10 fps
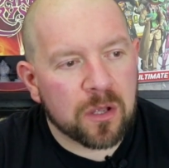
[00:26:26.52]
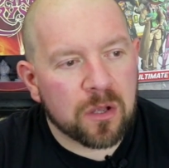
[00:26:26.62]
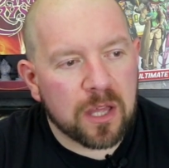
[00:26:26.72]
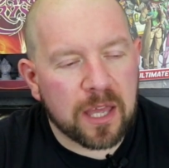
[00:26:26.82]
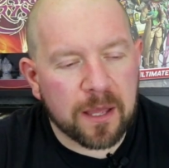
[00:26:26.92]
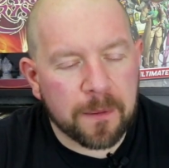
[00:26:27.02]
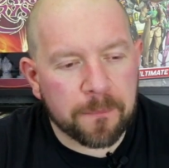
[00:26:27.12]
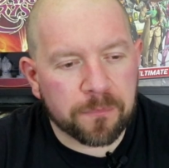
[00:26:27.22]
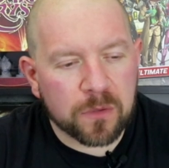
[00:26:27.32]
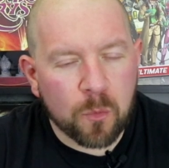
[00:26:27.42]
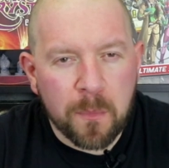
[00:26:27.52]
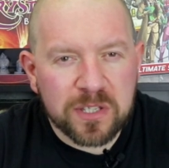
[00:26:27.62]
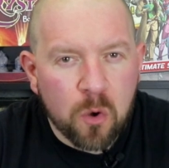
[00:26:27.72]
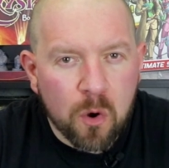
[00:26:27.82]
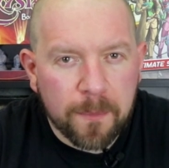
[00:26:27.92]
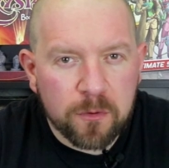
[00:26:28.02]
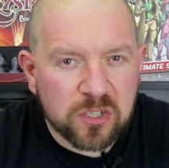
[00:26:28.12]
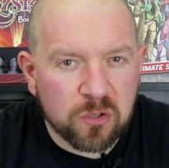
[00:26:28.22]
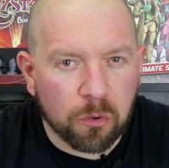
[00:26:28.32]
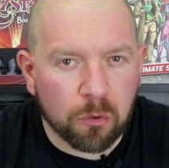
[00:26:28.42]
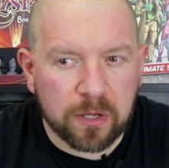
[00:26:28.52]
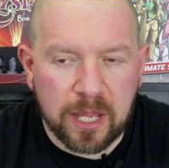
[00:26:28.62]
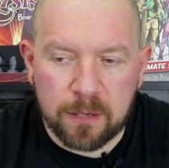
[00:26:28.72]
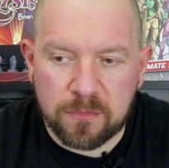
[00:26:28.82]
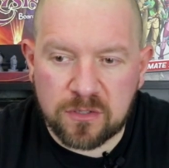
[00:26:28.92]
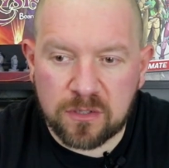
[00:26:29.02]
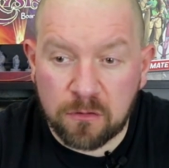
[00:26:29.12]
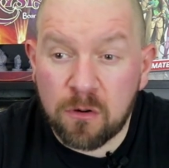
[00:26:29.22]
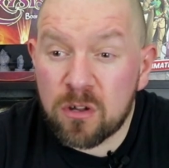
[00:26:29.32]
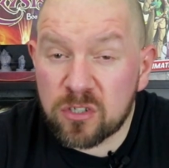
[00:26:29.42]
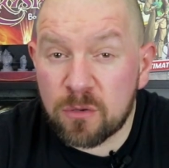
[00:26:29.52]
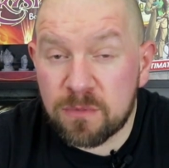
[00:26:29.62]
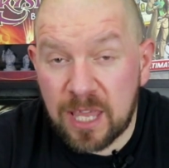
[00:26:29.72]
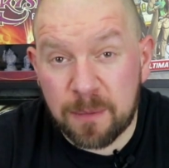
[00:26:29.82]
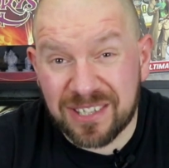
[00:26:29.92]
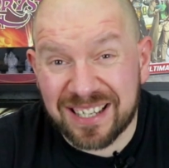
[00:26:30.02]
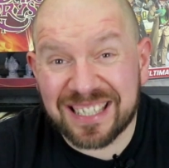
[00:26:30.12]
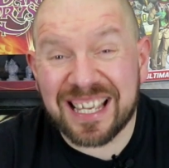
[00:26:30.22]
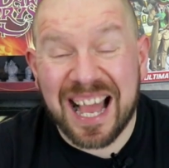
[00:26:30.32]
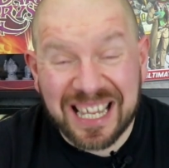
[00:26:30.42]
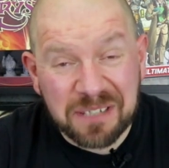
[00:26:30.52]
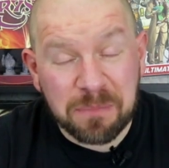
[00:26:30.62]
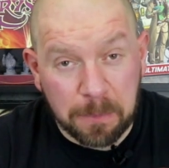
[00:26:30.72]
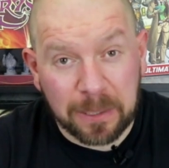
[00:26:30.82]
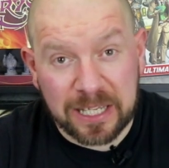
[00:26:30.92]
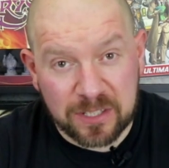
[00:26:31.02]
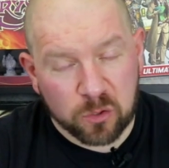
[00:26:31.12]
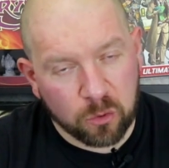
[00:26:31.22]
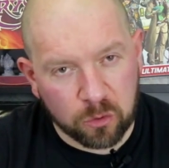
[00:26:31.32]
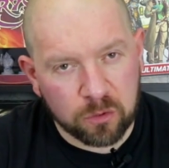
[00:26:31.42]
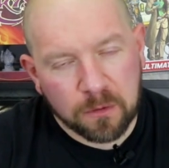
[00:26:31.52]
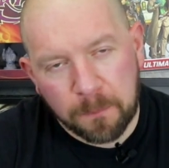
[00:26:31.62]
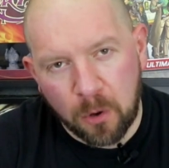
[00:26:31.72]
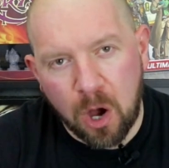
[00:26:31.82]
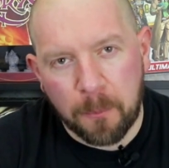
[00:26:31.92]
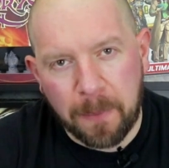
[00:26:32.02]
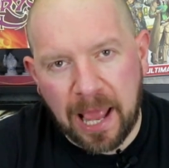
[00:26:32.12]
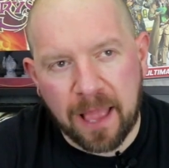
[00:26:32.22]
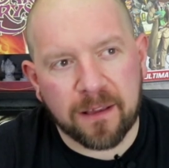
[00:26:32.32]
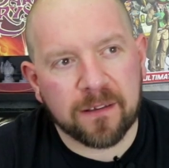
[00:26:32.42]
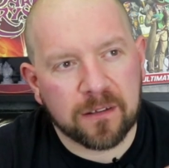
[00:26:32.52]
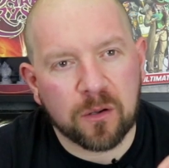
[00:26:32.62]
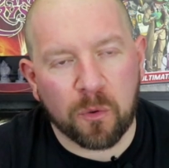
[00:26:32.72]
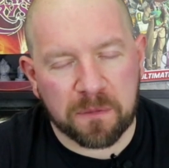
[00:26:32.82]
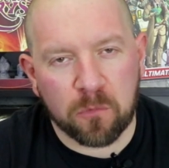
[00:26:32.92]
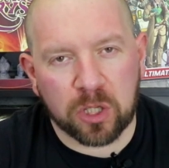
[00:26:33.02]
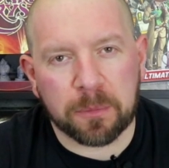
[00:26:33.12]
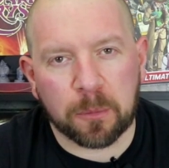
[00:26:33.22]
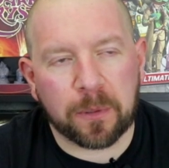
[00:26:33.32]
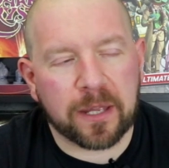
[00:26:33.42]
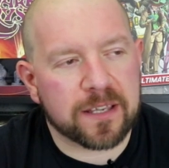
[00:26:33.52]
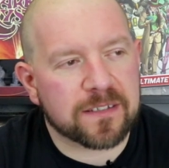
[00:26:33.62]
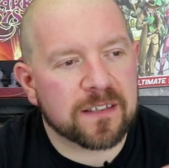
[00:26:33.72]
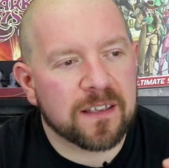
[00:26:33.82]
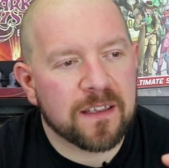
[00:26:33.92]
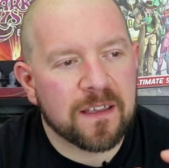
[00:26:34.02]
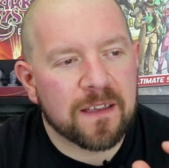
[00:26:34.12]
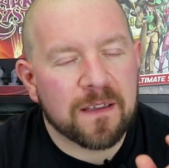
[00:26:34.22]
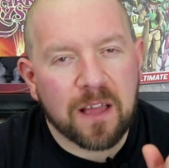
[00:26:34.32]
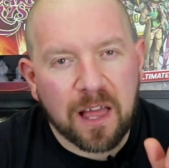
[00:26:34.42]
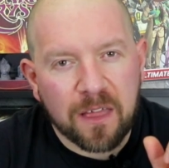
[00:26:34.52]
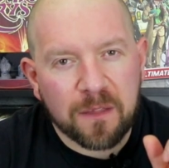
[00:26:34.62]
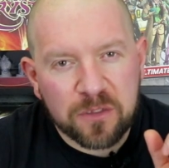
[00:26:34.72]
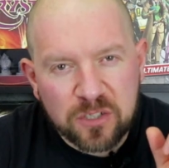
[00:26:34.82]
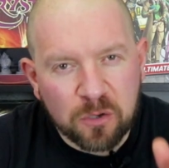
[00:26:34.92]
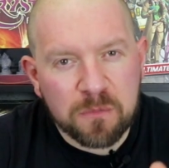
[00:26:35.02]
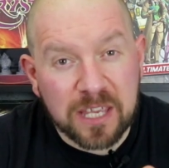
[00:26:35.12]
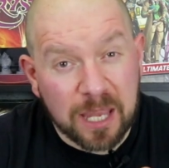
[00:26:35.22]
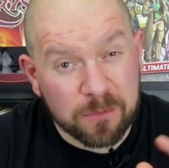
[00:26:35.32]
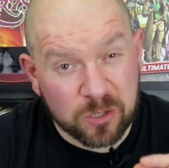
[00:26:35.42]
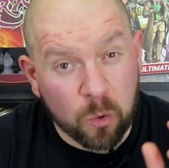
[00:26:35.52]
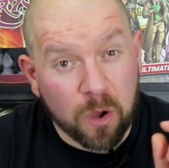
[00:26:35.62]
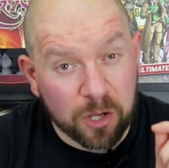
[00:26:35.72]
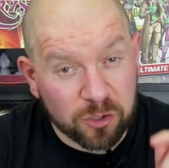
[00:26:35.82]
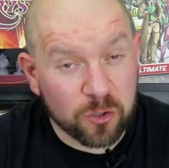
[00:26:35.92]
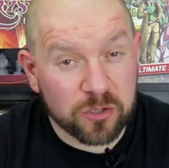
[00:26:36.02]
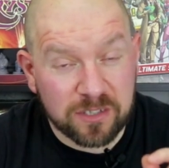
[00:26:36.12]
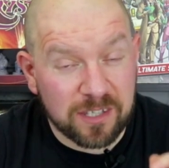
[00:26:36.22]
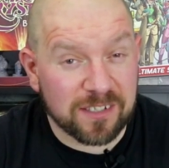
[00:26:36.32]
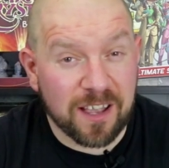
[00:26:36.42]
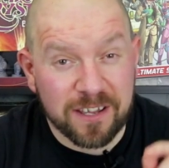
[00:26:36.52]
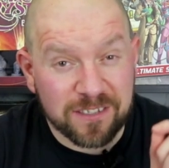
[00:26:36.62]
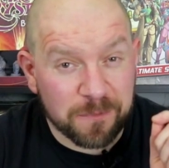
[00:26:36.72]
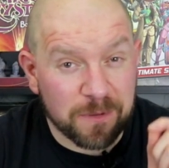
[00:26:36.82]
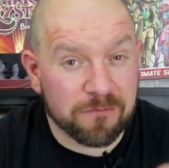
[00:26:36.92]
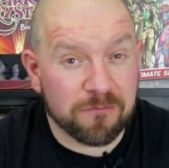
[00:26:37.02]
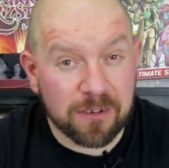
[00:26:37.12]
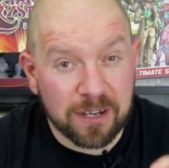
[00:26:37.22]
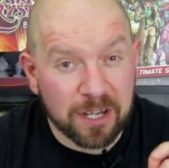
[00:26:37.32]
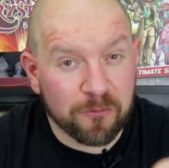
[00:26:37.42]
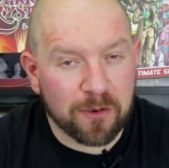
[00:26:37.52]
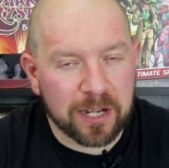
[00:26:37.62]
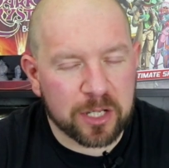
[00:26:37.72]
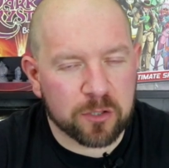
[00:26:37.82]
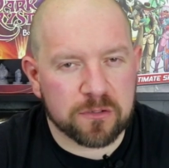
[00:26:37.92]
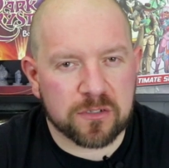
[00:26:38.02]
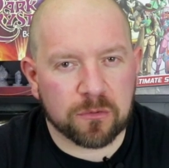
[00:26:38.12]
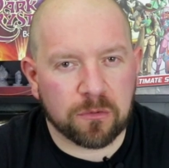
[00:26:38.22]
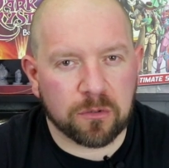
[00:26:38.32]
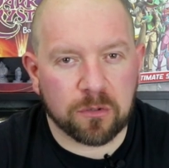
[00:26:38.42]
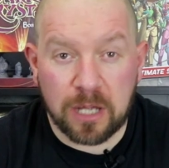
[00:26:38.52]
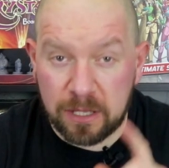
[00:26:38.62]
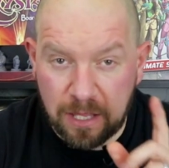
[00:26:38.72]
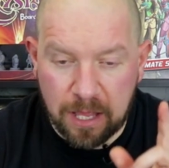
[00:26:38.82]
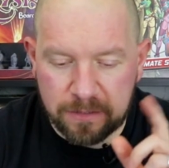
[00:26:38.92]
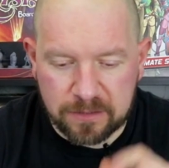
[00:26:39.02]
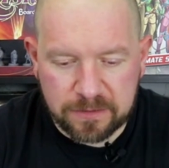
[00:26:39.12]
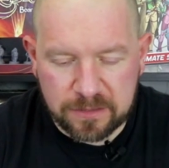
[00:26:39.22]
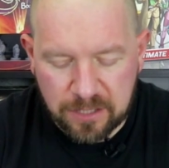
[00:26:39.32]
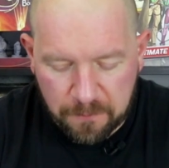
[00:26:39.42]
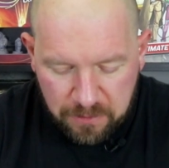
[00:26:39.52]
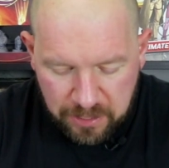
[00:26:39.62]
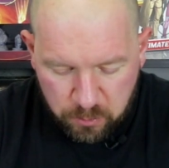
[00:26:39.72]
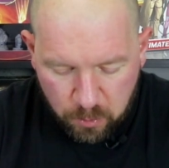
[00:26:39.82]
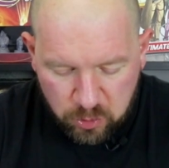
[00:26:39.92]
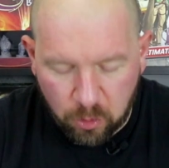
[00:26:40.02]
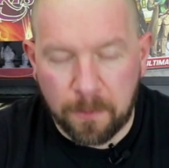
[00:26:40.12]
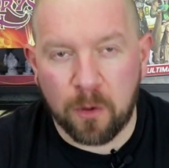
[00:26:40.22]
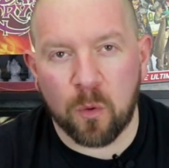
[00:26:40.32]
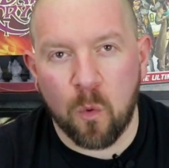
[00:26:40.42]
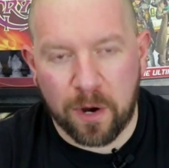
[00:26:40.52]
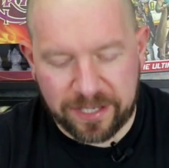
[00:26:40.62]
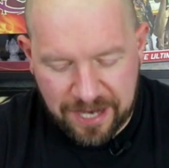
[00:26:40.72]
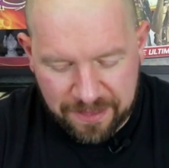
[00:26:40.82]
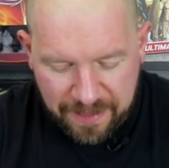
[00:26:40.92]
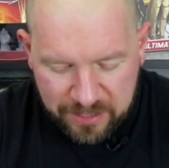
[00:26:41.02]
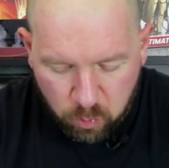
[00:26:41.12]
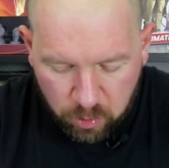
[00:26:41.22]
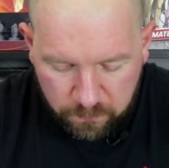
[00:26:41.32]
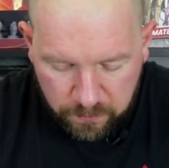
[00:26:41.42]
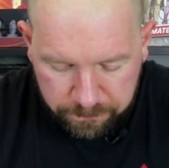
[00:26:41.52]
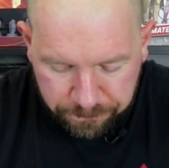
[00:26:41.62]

when we're talking about solo games, there are some games that can be played solo but are better with multiple players. Some games though are just designed to be really, really good solo, and definitely, as we were talking about The Walking Dead, that's one of them.